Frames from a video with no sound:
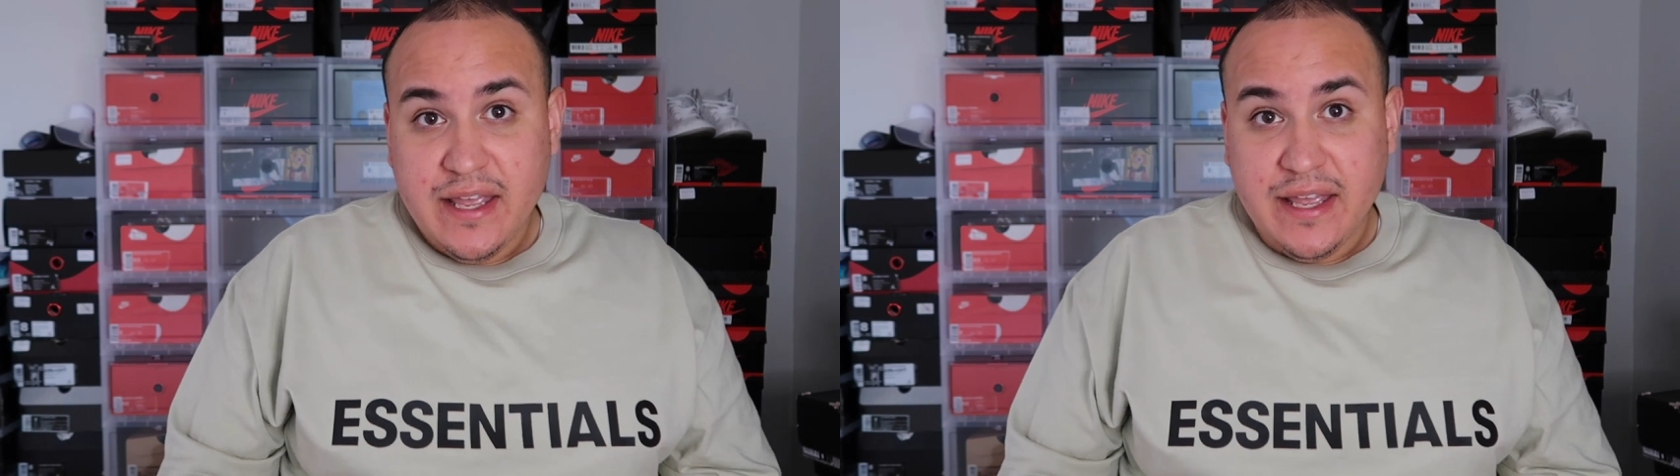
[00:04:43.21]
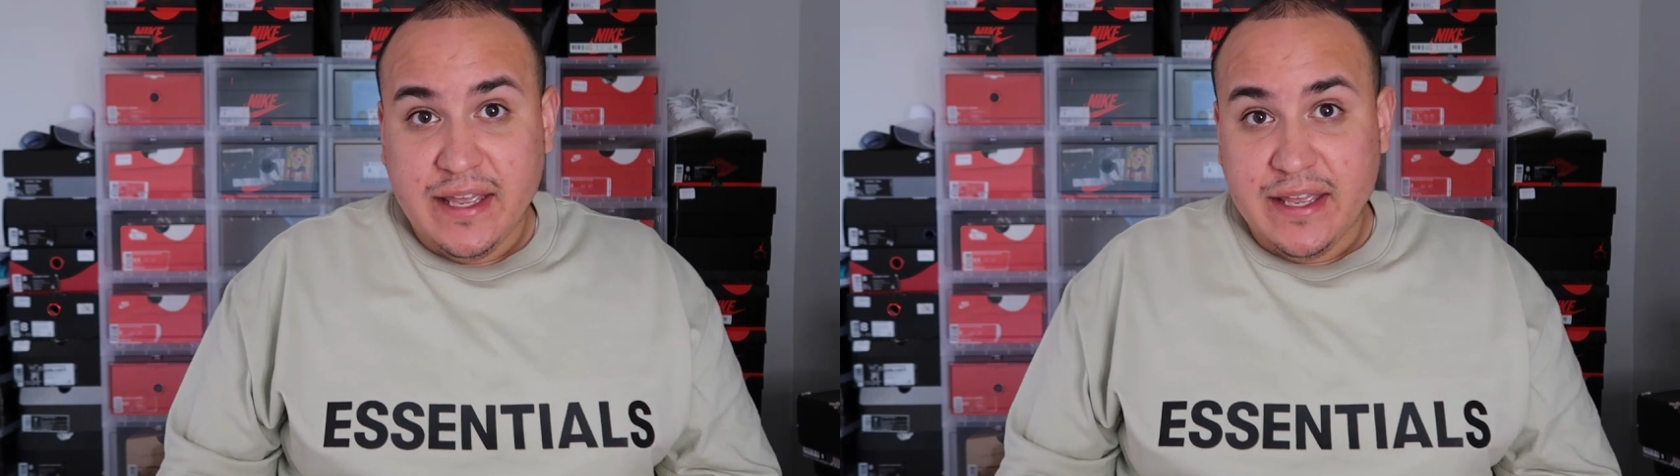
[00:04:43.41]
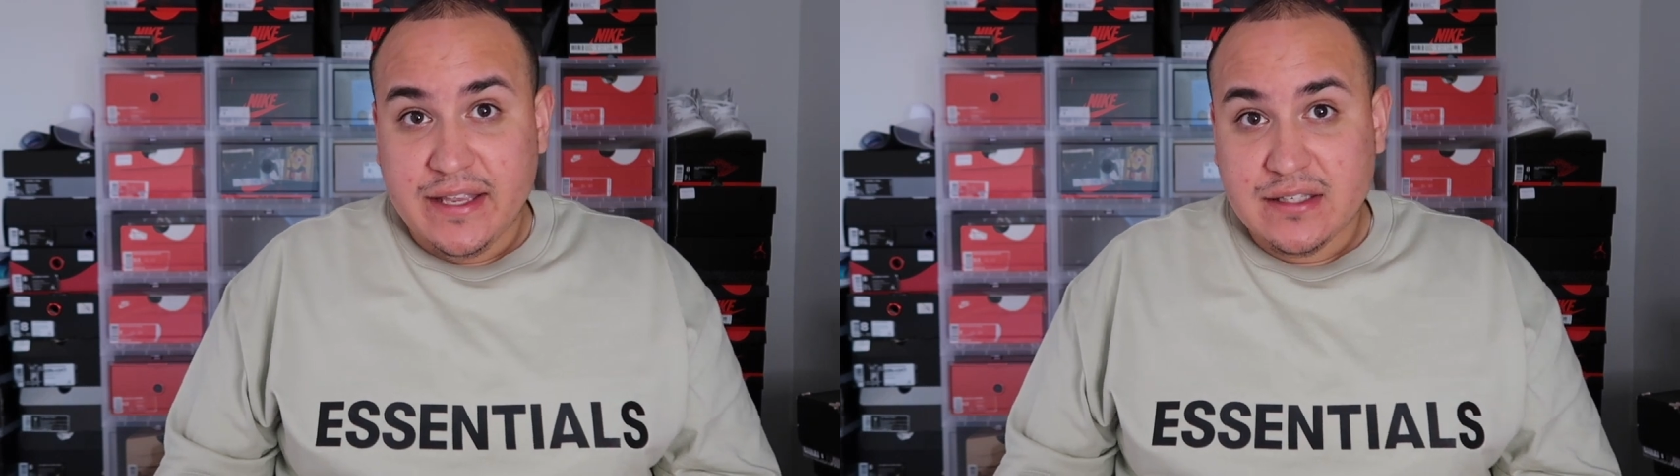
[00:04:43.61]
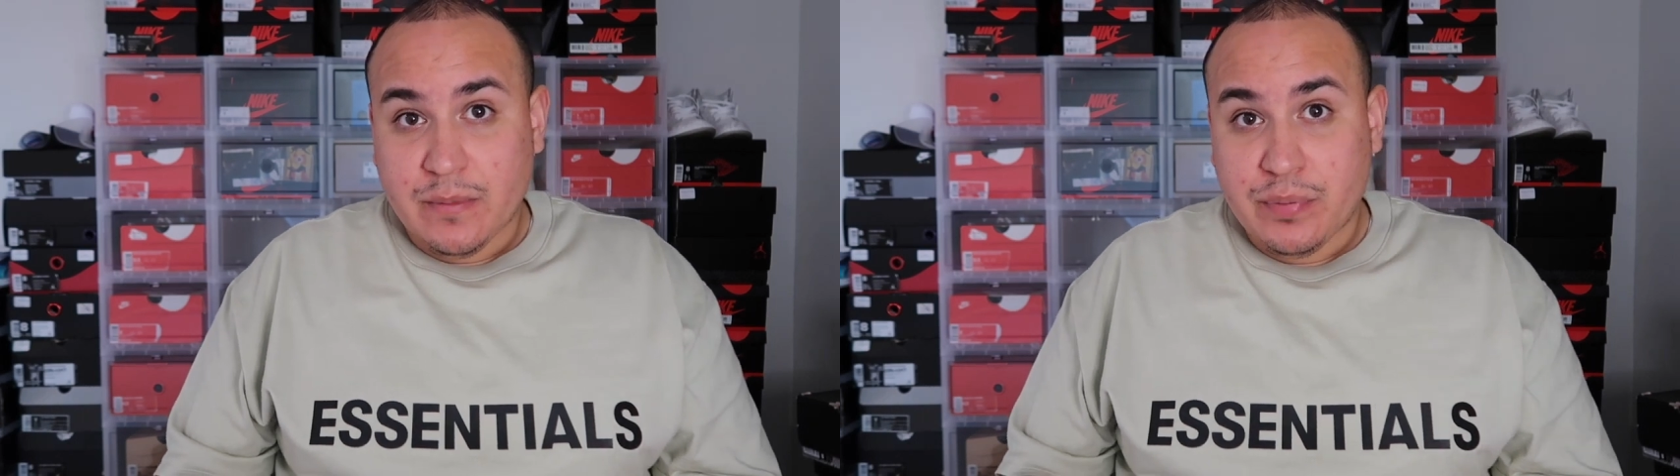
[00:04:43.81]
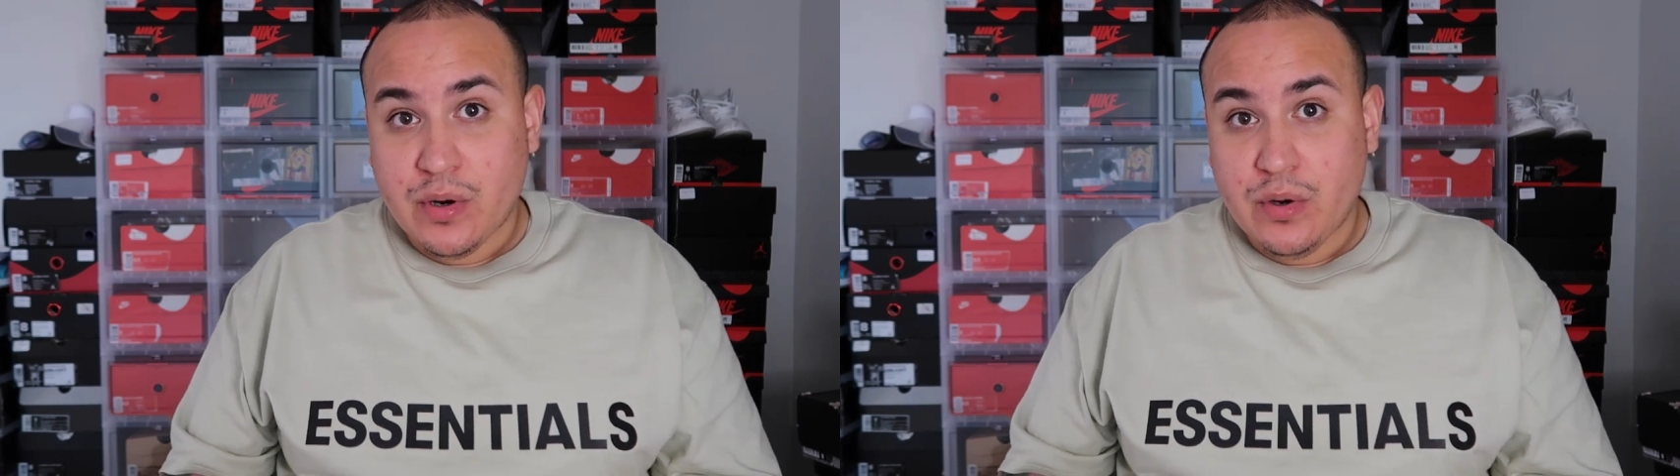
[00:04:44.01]
is the
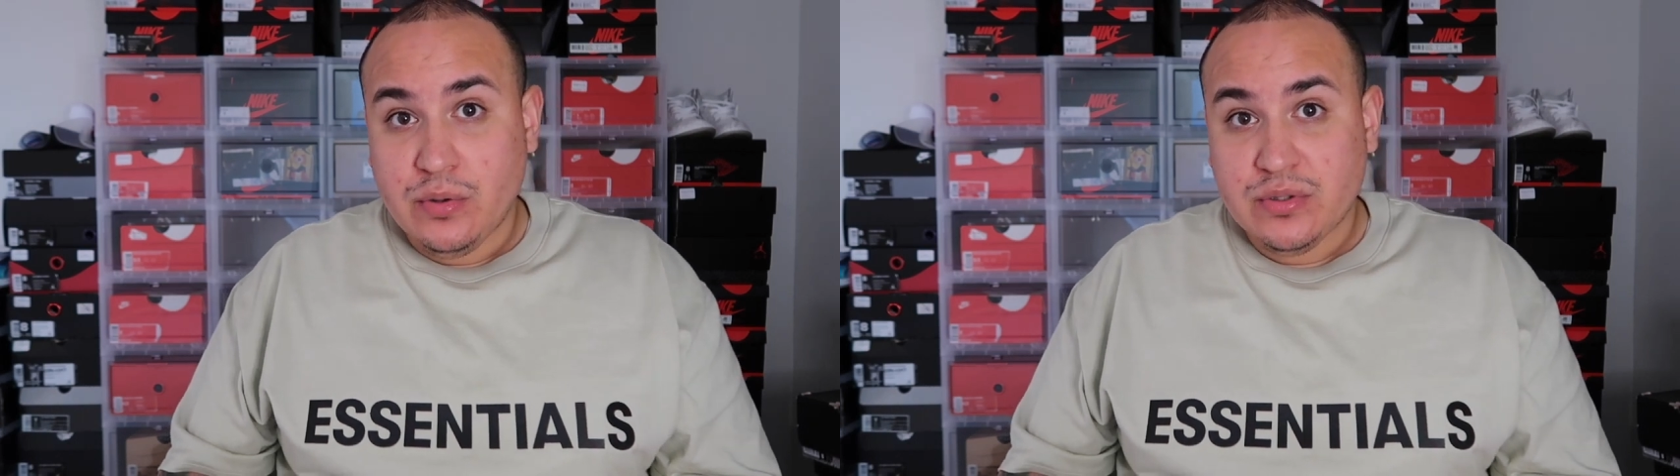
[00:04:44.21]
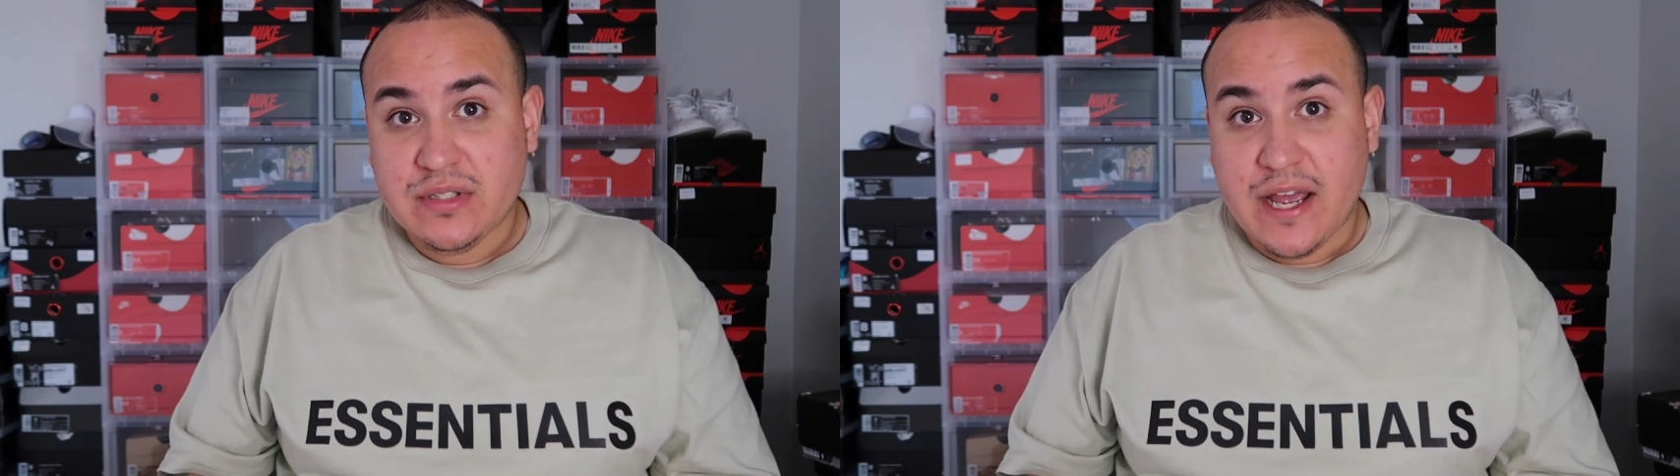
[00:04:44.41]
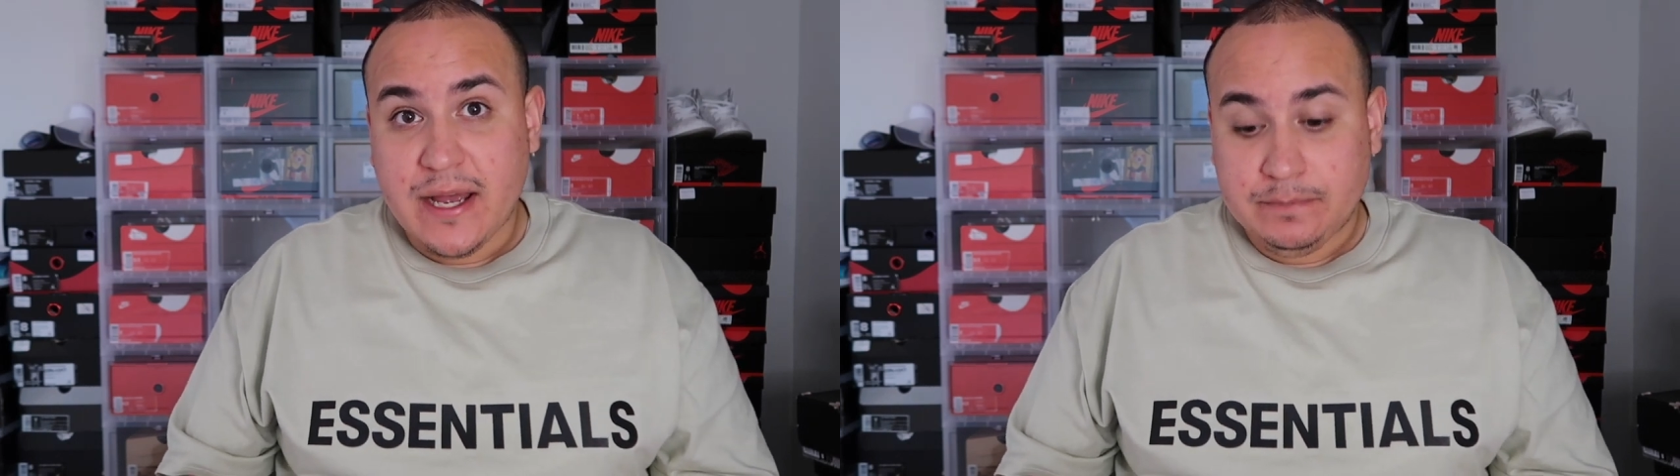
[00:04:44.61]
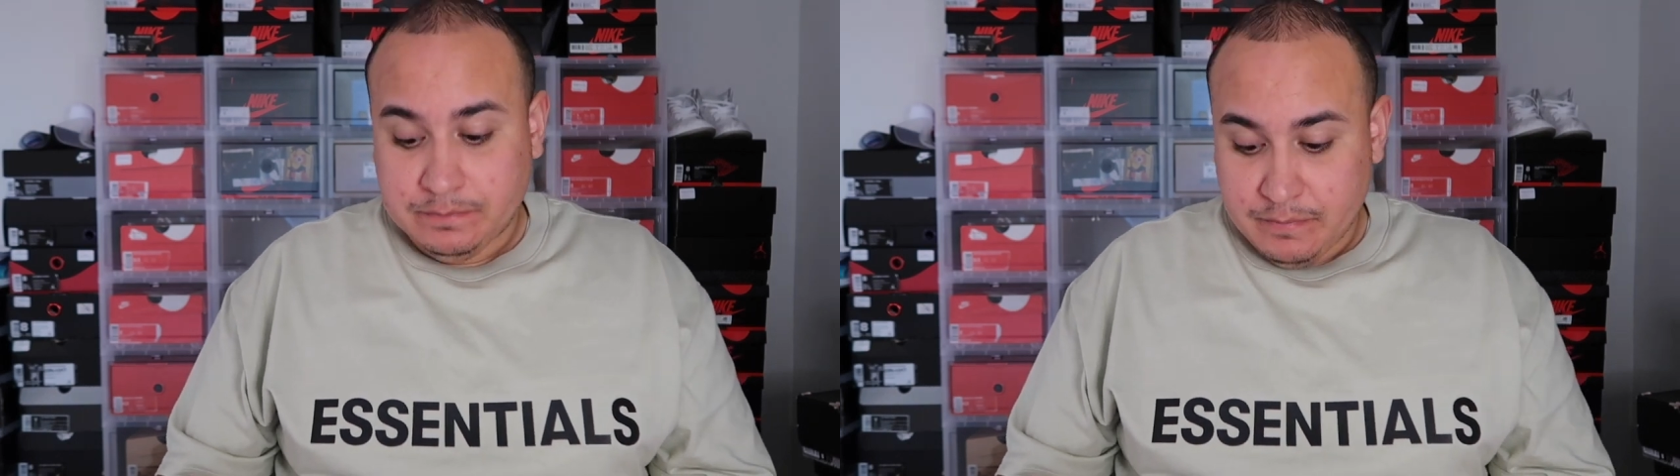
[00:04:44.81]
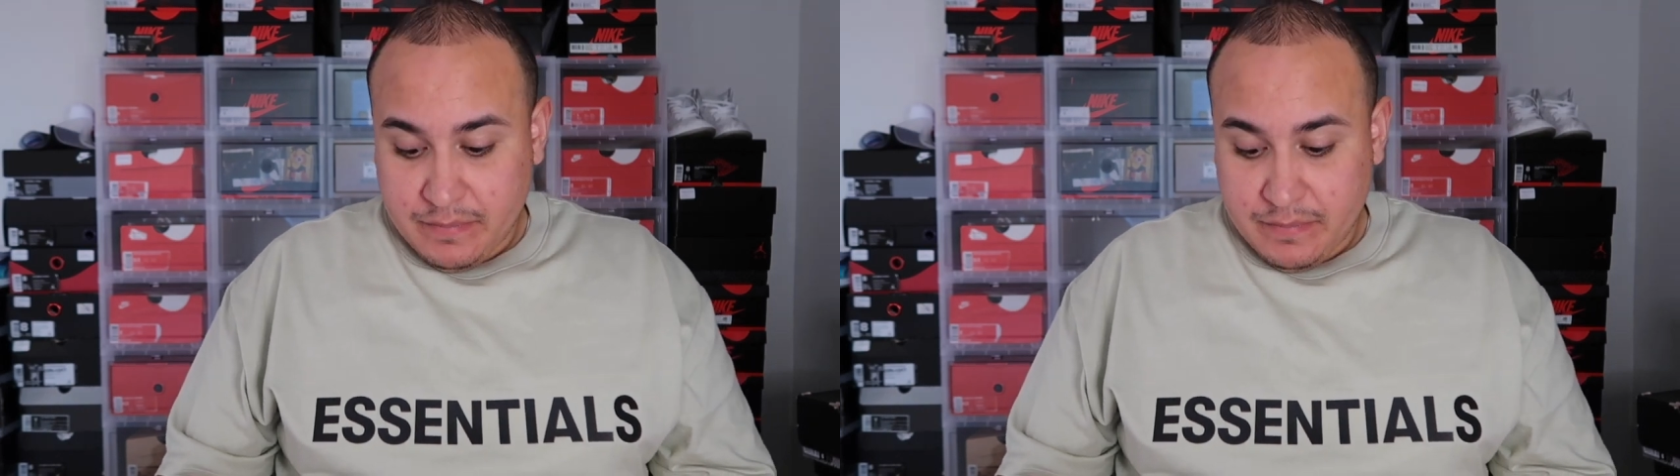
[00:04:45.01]
pros that